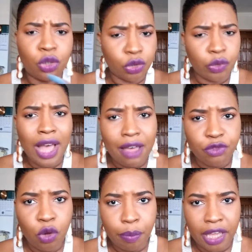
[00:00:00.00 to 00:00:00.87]
you
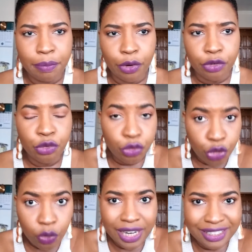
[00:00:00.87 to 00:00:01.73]
have your paper,
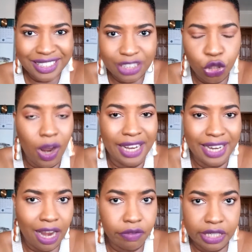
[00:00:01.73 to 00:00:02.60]
that this is your
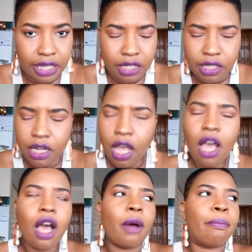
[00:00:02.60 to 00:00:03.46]
inheritance.
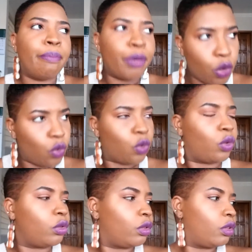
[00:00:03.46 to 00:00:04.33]

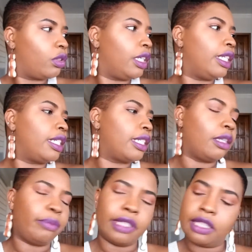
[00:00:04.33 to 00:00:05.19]
Boo,
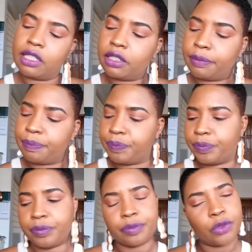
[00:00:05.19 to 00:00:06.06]
listen, Petit,
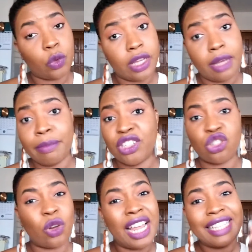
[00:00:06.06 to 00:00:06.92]
don't get me
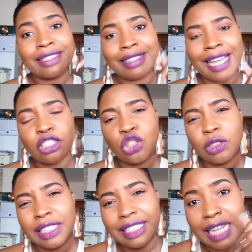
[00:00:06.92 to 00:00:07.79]
started. That's
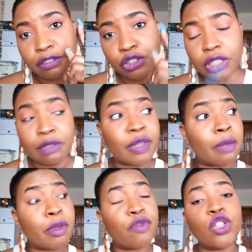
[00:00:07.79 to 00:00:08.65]
your death
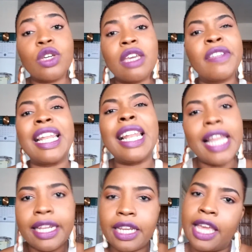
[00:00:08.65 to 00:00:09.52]
certificate. Before you even
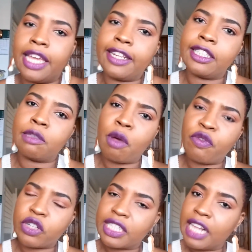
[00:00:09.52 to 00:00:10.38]
land in Haiti, these
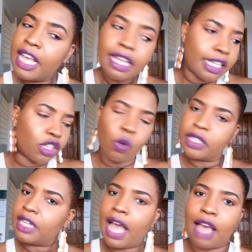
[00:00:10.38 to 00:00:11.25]
motherfuckers is
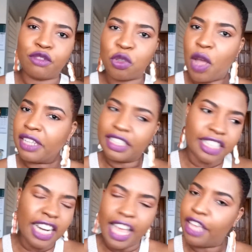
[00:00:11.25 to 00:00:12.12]
going
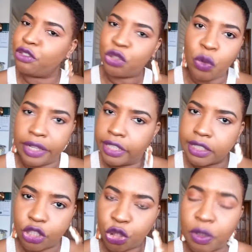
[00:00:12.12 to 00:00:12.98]
to handle you in
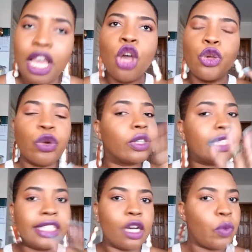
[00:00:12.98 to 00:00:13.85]
this country. You
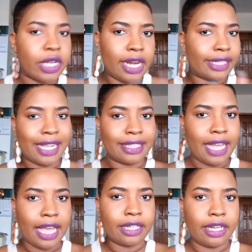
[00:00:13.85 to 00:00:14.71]
don't deal with lands like
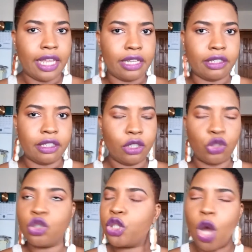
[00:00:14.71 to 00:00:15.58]
that in Haiti.
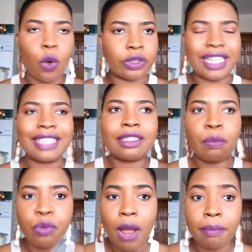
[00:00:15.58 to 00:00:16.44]
You don't. That's
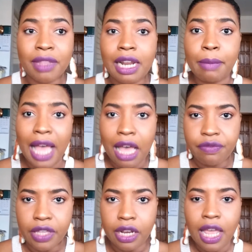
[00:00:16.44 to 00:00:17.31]
the problem that I'm
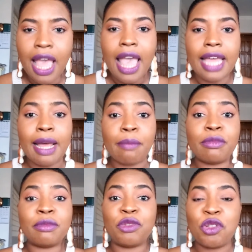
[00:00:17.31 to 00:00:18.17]
having.
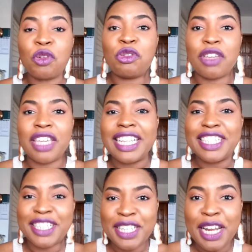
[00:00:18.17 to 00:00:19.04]
And you can
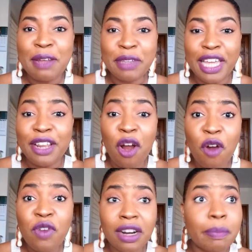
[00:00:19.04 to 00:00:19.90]
see that I'm getting
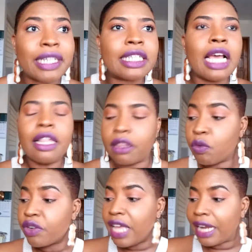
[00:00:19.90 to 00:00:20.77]
all riled, because
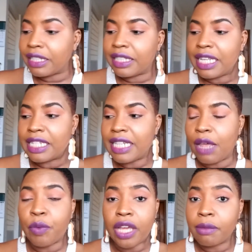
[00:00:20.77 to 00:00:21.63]
the reality is
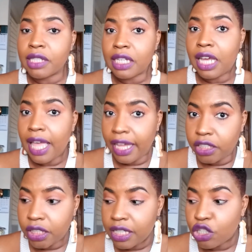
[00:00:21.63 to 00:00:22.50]
that when it comes to the
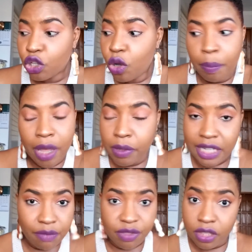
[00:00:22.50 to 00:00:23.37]
Haitians, your
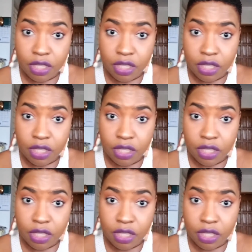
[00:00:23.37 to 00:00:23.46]
parents